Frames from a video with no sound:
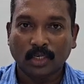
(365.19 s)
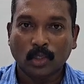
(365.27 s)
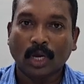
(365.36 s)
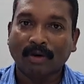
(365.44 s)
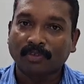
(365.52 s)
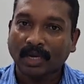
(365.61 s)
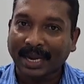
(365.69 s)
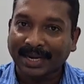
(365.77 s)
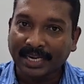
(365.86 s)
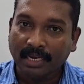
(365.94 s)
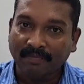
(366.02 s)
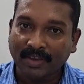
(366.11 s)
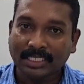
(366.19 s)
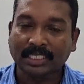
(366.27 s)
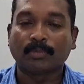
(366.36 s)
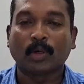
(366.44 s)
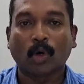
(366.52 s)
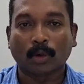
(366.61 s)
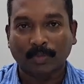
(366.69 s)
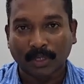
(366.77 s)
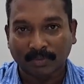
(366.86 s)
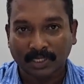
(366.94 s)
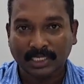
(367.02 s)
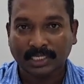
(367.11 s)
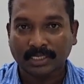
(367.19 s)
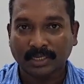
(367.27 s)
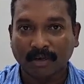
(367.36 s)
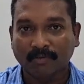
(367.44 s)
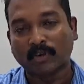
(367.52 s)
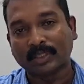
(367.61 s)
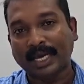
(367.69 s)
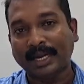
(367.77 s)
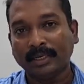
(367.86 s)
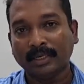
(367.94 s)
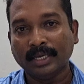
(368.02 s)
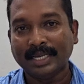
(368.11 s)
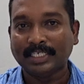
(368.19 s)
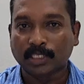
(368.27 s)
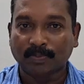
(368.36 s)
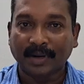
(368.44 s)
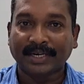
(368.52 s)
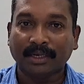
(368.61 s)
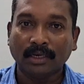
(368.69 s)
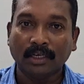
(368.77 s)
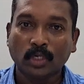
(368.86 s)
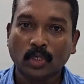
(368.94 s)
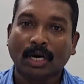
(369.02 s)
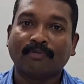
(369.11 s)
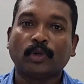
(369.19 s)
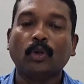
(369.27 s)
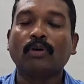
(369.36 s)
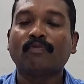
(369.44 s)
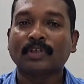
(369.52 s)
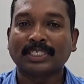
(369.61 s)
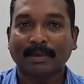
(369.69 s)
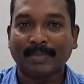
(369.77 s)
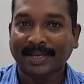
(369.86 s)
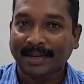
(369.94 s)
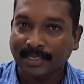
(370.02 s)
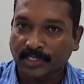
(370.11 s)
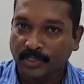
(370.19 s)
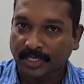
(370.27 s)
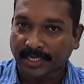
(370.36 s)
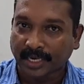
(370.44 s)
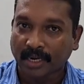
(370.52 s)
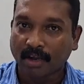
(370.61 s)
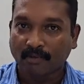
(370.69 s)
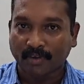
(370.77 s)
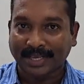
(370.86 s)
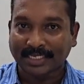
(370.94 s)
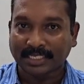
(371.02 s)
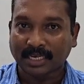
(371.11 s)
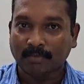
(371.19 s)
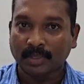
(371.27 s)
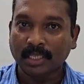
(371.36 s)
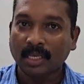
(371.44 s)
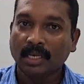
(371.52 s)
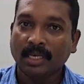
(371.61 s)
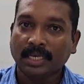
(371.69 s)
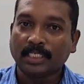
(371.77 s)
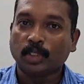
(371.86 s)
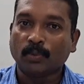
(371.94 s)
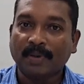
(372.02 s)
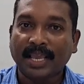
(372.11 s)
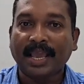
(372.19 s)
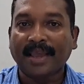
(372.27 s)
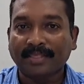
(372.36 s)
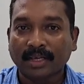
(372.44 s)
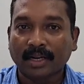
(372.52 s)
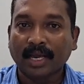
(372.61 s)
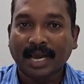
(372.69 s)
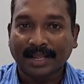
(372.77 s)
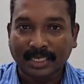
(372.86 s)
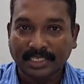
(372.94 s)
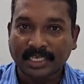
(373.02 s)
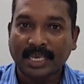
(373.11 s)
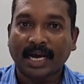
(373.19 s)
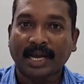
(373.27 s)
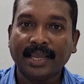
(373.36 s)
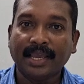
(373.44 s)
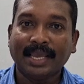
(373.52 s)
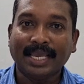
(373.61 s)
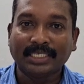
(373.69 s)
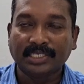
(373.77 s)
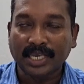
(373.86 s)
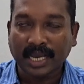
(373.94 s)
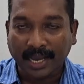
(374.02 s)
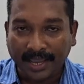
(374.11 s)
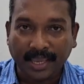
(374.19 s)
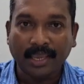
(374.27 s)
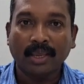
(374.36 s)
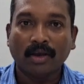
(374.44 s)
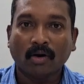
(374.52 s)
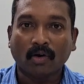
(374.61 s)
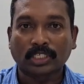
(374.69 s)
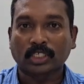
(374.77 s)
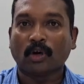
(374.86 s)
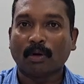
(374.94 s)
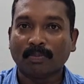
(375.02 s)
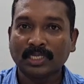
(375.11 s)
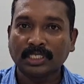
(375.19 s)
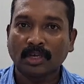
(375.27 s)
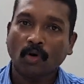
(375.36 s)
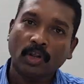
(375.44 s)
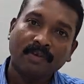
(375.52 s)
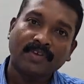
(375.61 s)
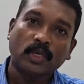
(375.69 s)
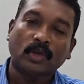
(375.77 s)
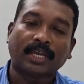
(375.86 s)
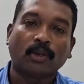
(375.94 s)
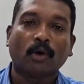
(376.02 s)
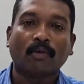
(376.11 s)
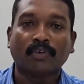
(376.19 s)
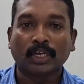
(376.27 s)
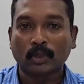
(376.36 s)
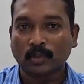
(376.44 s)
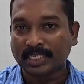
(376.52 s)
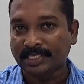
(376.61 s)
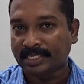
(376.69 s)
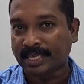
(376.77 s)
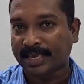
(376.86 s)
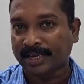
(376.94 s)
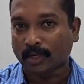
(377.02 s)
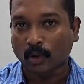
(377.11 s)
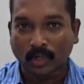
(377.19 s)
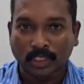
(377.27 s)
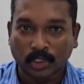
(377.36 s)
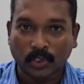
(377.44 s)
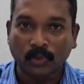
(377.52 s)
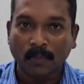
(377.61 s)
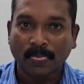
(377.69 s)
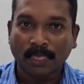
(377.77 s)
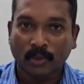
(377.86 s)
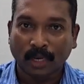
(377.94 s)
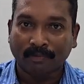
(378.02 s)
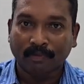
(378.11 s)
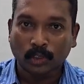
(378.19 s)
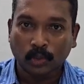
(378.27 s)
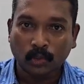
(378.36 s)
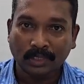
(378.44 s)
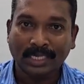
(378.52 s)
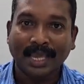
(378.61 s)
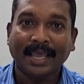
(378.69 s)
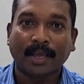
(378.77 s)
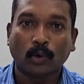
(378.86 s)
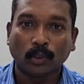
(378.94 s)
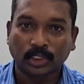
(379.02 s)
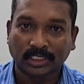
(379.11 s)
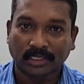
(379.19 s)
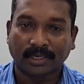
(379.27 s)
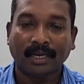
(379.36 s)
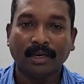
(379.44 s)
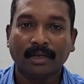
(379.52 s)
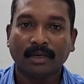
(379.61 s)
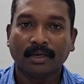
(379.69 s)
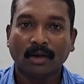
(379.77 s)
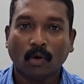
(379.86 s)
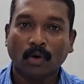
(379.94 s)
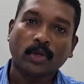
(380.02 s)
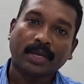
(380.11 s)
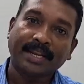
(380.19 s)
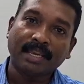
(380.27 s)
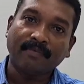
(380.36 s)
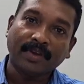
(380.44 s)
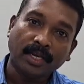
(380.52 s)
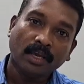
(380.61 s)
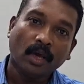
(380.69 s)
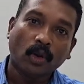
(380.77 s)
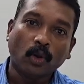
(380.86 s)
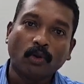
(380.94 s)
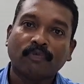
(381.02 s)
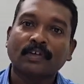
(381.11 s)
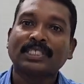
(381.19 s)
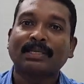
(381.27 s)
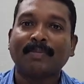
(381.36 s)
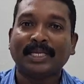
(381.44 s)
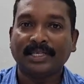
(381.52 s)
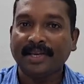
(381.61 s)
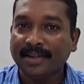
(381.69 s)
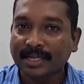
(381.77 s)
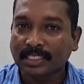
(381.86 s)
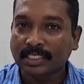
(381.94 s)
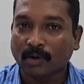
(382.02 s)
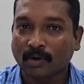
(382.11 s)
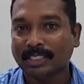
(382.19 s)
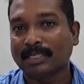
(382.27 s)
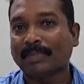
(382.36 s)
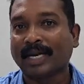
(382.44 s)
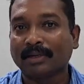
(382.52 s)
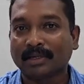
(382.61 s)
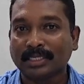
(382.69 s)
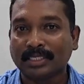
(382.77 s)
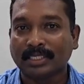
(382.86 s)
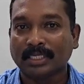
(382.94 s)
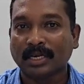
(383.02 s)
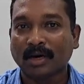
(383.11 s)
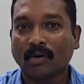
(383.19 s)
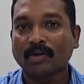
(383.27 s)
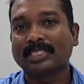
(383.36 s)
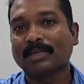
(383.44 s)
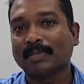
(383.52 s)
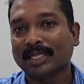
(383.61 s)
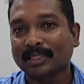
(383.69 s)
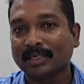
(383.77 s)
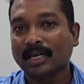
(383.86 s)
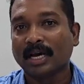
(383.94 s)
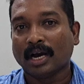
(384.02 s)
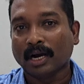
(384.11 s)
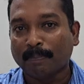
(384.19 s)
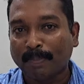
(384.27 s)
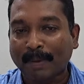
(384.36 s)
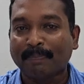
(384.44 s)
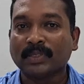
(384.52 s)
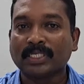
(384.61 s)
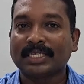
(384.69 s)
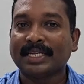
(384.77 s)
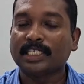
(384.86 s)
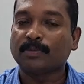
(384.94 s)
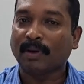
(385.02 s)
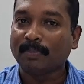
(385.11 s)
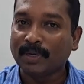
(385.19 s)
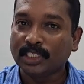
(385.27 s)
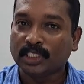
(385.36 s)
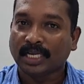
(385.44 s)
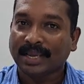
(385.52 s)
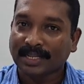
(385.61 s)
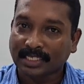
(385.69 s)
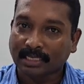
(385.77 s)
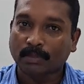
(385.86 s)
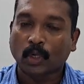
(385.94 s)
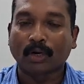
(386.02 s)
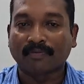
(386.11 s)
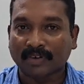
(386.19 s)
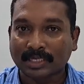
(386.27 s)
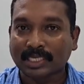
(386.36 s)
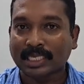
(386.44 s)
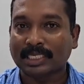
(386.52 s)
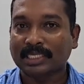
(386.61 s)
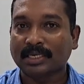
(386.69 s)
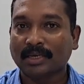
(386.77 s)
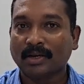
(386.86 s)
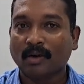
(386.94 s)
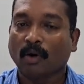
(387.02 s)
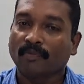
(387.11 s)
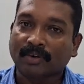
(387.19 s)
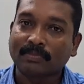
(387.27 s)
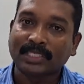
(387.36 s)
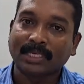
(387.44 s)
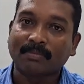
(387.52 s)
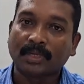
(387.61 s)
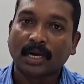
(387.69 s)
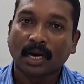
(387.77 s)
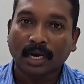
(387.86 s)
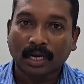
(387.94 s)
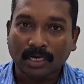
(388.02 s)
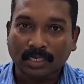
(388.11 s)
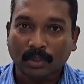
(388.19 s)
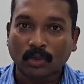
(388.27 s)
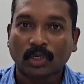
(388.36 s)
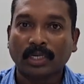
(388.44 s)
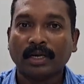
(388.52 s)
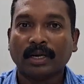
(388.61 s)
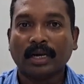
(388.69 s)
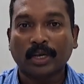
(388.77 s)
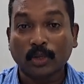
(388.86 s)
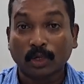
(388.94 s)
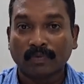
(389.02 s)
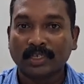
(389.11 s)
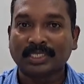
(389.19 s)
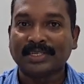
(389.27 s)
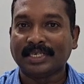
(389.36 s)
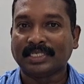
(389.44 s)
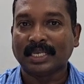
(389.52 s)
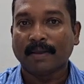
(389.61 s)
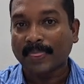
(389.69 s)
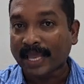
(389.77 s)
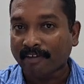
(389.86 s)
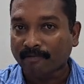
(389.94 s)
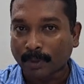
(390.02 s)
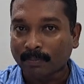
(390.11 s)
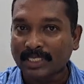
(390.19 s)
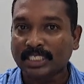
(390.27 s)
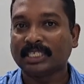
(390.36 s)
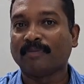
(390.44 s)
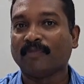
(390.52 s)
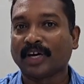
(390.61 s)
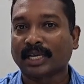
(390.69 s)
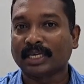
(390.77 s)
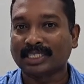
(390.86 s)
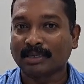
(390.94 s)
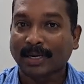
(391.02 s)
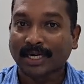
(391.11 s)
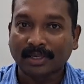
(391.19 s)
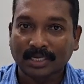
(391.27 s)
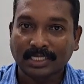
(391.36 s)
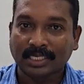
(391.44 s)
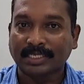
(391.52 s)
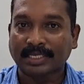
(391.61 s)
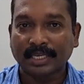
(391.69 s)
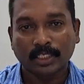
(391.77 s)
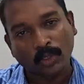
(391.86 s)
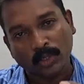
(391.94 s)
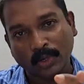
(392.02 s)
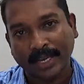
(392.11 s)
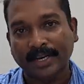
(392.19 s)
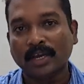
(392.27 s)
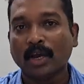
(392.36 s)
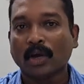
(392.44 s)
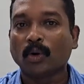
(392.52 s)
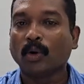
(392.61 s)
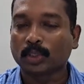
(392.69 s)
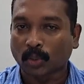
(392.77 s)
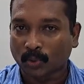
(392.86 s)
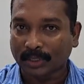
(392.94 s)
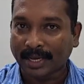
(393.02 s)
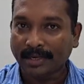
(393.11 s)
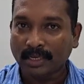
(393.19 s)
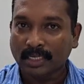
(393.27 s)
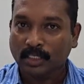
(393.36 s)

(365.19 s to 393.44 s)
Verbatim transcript: You have to identify some core purpose for that. It's better you have to look for some index journal. For example, it should be either an SCI, SCIE or Scopus or even you can go for UGC care, no issue. You have to choose a good journal or you can even look for some materials or some articles or some other uh, papers that is published in some conferences or from some uh, good universities. They have published some work, some articles is there, so you can go through that.